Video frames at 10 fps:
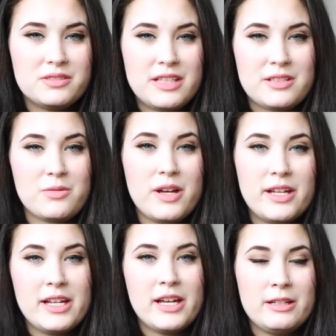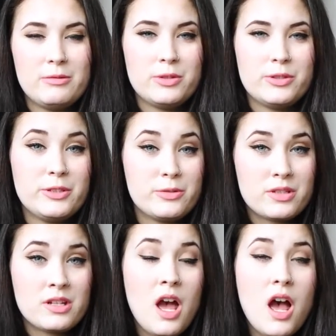that's why I will
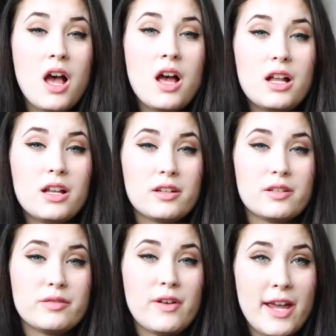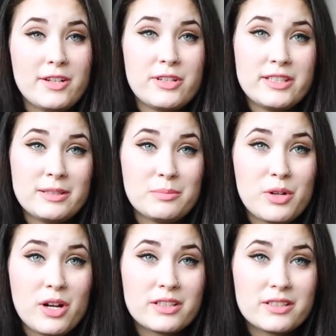use a lot of hydrating
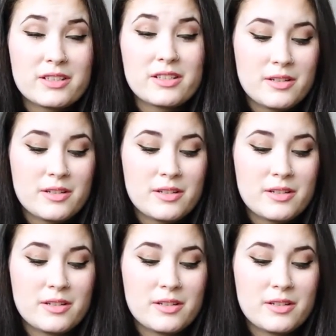products.